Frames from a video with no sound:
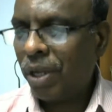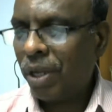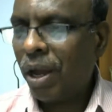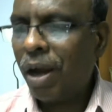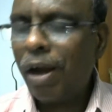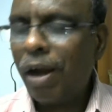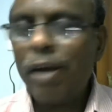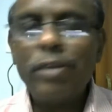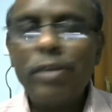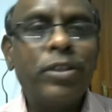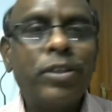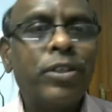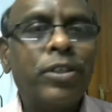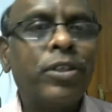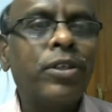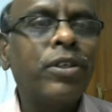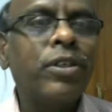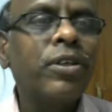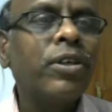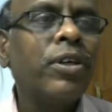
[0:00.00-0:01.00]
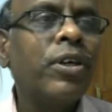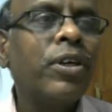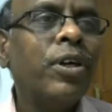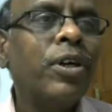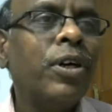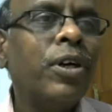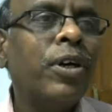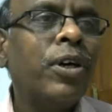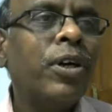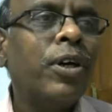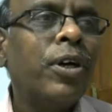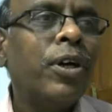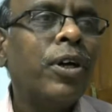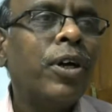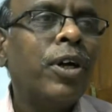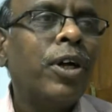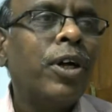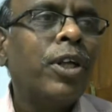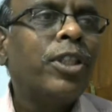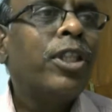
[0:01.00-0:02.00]
and
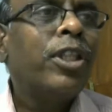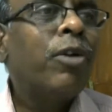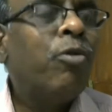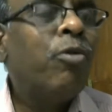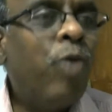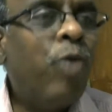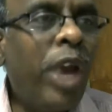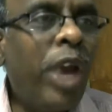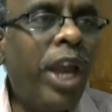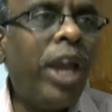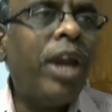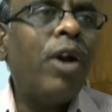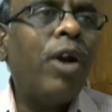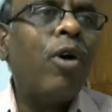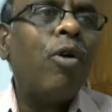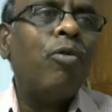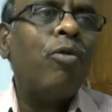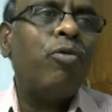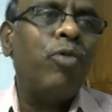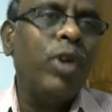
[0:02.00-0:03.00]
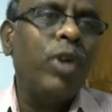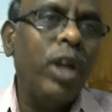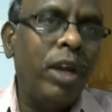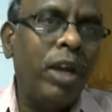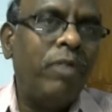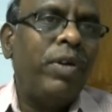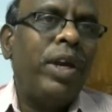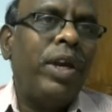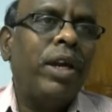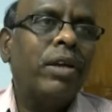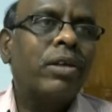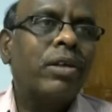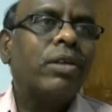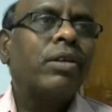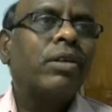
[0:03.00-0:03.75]
the way of living